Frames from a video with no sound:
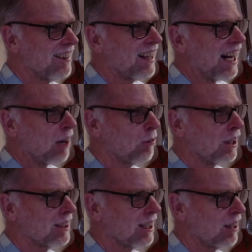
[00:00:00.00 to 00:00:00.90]
I
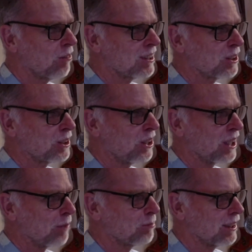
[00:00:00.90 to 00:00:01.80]
wasn't caught
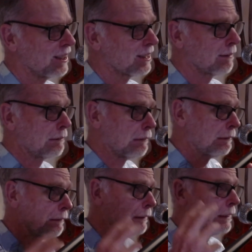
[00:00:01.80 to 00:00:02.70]
up in this
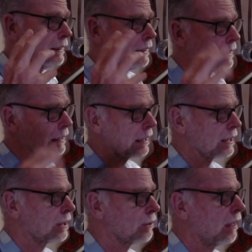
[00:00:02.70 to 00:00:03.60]
kind of
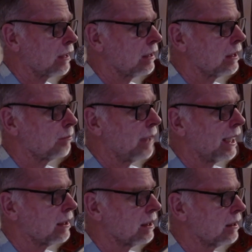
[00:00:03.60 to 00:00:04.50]
struggle and
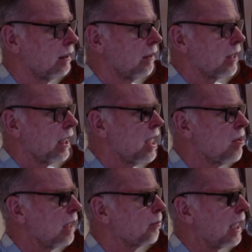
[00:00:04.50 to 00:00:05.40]
battle. And here
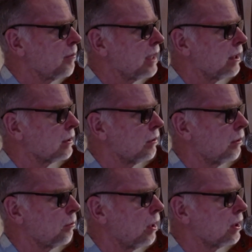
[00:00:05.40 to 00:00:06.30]
I'm coming into a
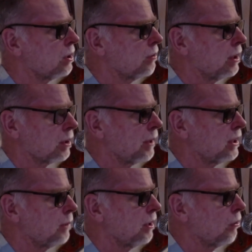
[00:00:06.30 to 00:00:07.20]
monastery, and it's supposed to
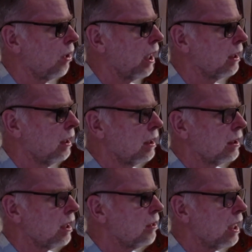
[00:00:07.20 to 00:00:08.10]
be quiet.
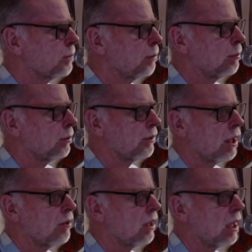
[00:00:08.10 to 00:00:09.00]
Don't those people
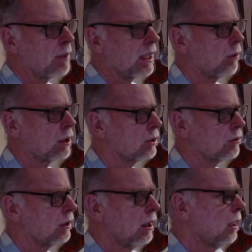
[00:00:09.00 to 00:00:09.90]
know that I'm in a
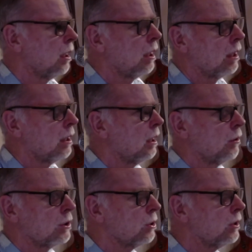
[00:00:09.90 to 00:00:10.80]
monastery?
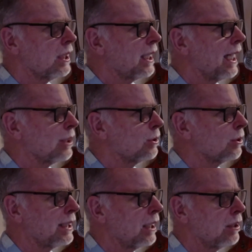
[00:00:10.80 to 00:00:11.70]
Shouldn't the council
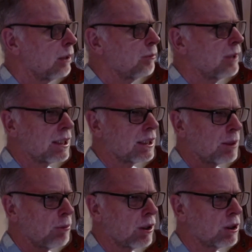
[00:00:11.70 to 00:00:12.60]
tell them that there's a
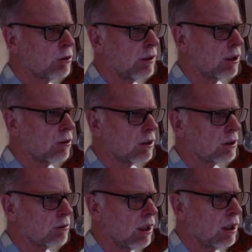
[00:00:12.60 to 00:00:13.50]
monastery across the
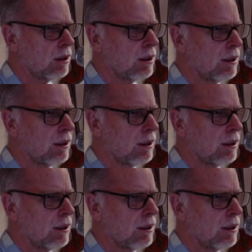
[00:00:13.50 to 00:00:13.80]
road?